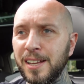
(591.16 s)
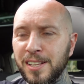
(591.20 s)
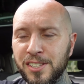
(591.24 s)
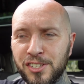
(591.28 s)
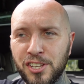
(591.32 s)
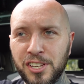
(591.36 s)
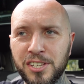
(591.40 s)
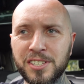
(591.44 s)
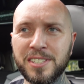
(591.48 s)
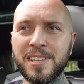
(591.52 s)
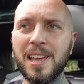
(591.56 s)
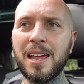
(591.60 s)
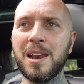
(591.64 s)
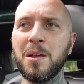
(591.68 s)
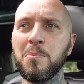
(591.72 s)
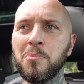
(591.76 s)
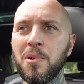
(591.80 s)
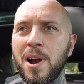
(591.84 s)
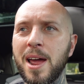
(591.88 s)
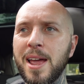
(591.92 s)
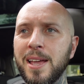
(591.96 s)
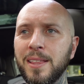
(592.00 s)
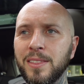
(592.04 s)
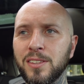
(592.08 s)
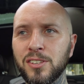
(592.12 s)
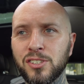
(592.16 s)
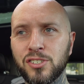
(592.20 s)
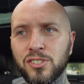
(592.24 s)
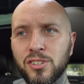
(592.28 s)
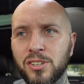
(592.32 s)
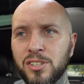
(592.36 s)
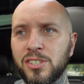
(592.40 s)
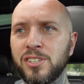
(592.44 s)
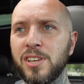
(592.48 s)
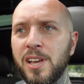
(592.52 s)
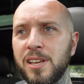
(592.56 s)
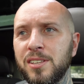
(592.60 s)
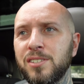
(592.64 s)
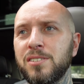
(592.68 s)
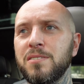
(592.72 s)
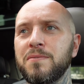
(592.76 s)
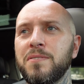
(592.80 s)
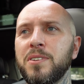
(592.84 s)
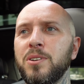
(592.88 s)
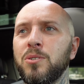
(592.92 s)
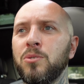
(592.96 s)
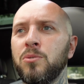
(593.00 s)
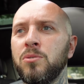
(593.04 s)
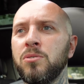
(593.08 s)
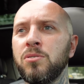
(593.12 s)
to celebrate the success
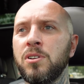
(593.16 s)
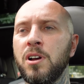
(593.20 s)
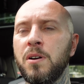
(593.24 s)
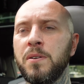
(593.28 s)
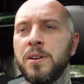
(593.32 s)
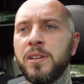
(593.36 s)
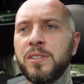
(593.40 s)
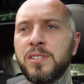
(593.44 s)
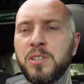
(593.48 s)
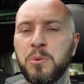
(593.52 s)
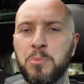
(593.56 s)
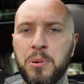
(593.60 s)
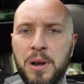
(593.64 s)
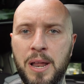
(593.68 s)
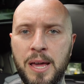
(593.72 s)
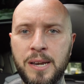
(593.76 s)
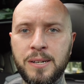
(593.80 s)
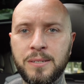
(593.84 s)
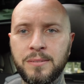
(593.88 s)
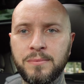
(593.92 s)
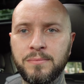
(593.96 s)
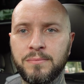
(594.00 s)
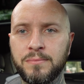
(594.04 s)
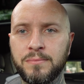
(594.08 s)
of it all going to plan.